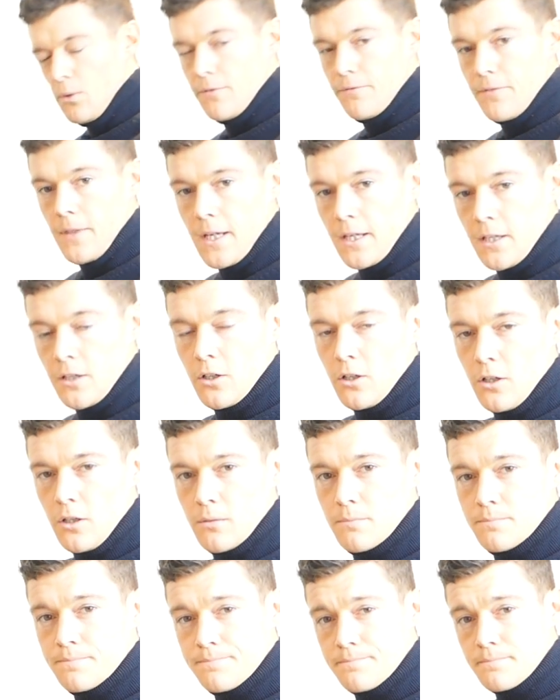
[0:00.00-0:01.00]
We've then
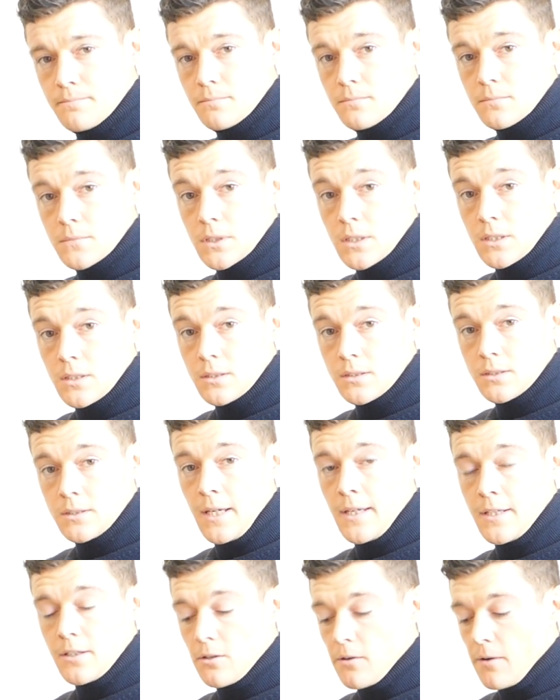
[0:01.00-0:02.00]
got
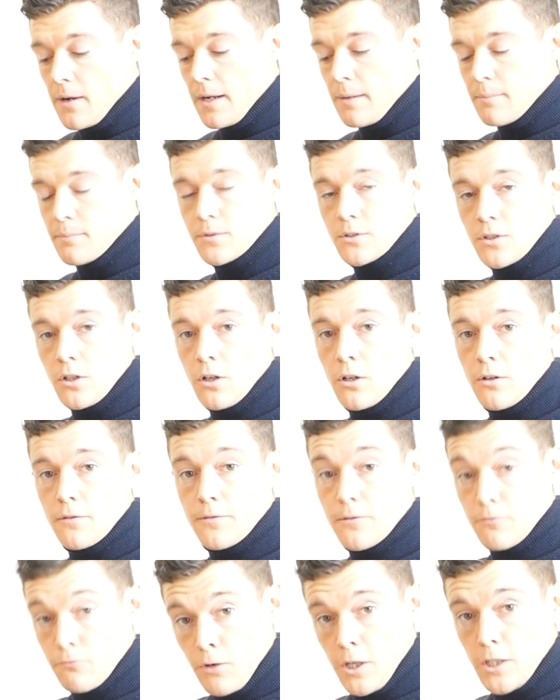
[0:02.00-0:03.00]
10 grams
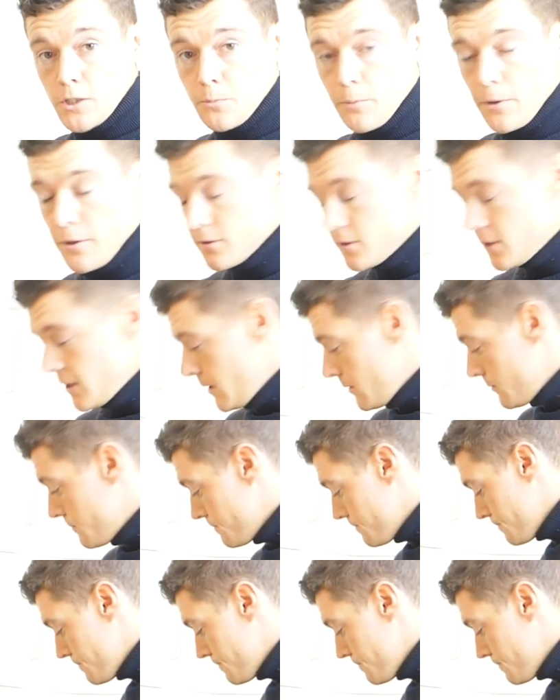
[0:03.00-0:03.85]
of rice protein,